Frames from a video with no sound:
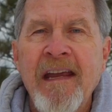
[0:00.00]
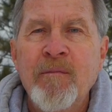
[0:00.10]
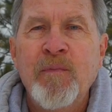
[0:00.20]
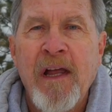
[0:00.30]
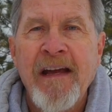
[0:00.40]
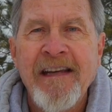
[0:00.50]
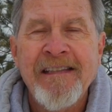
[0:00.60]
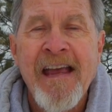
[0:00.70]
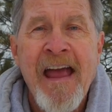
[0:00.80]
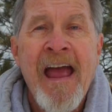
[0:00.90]
in
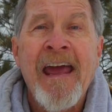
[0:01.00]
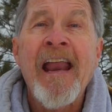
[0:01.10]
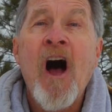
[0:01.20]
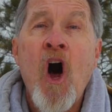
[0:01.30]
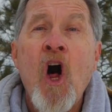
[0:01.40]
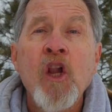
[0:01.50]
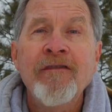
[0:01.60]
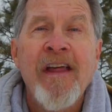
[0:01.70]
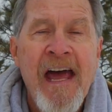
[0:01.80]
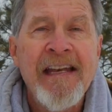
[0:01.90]
place, and all
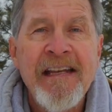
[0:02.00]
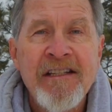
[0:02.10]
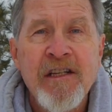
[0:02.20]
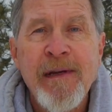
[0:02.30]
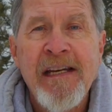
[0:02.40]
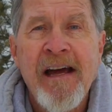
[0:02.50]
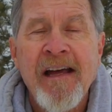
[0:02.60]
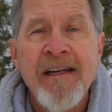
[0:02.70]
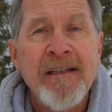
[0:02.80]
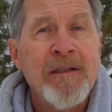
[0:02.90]
of that needs to be
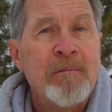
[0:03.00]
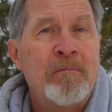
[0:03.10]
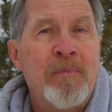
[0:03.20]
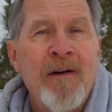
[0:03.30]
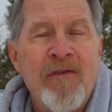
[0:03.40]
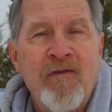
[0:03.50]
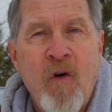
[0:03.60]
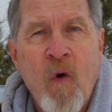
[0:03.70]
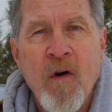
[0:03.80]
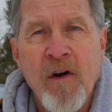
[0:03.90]
done
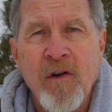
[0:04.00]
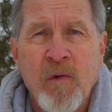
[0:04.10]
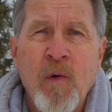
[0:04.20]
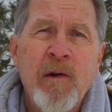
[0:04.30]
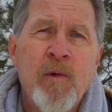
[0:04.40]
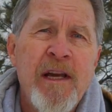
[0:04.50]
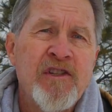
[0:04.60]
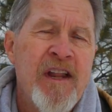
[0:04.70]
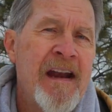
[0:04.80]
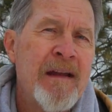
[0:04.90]
before we
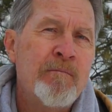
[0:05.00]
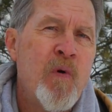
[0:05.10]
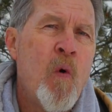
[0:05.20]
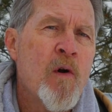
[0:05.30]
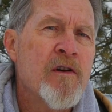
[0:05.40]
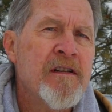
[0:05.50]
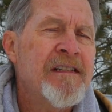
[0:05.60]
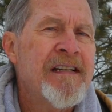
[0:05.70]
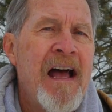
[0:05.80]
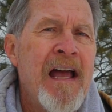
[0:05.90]
reach that
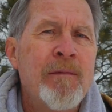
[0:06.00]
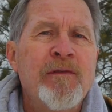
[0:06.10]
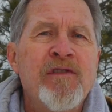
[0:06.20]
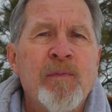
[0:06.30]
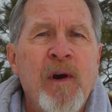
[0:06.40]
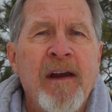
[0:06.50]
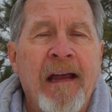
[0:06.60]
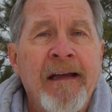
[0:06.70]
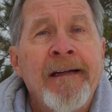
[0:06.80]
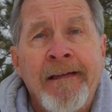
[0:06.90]
important time of
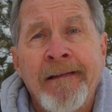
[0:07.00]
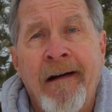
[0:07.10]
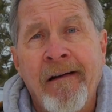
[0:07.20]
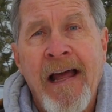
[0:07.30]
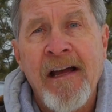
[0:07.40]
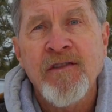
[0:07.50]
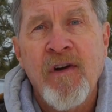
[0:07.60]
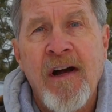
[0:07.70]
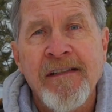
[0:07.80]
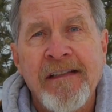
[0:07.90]
spring, our last
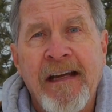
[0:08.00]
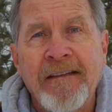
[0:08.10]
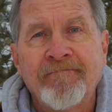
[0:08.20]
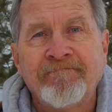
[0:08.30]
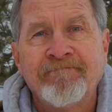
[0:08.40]
frost date.